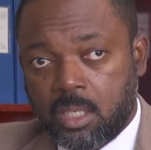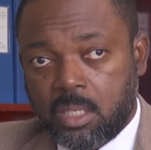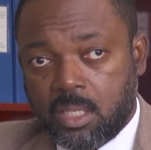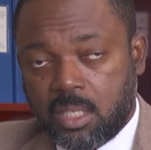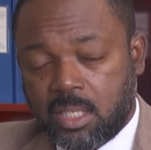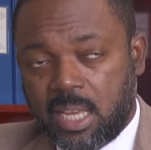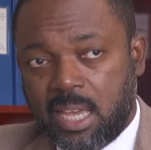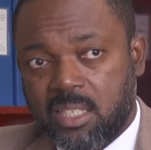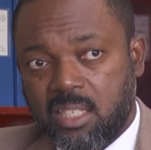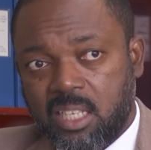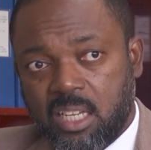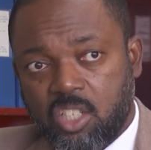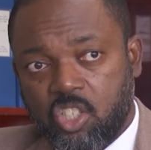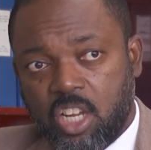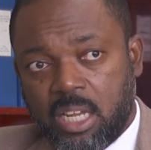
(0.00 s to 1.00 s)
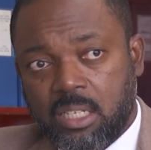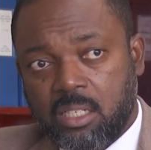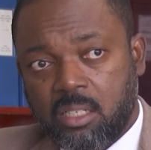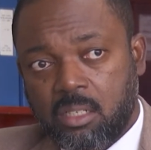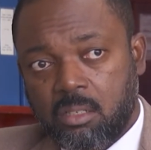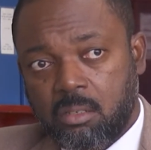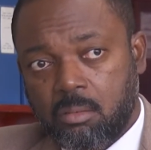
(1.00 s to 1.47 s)
sets the
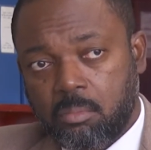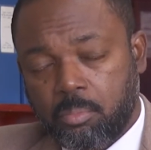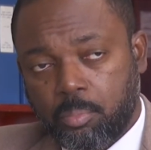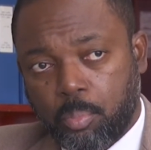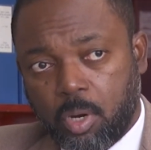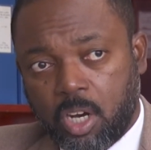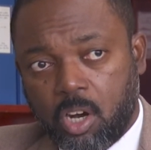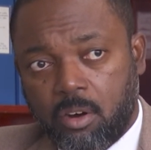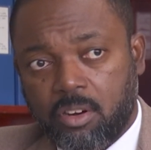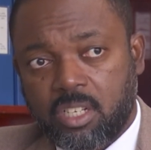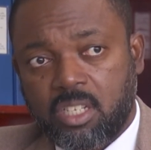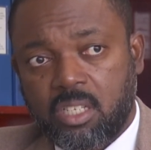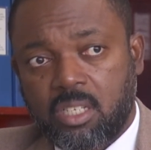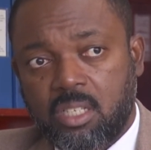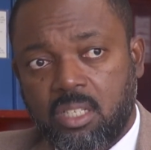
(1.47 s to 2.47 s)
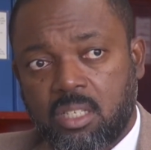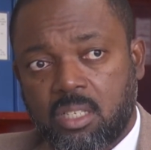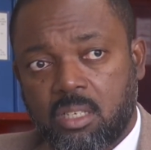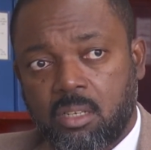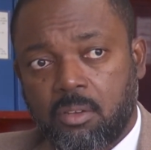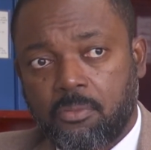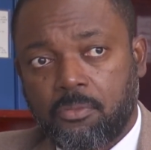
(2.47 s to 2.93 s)
agenda,
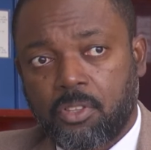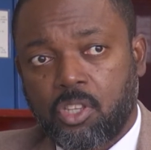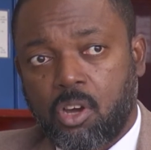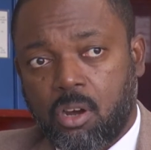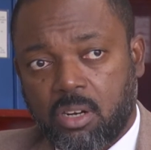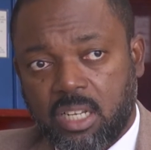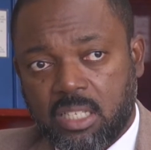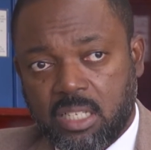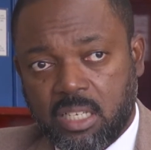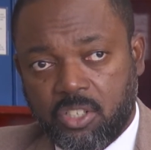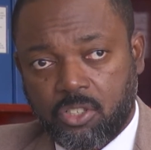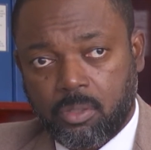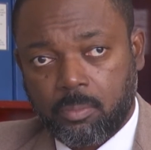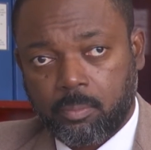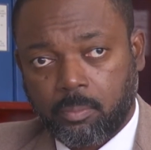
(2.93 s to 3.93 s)
priorities for the organization,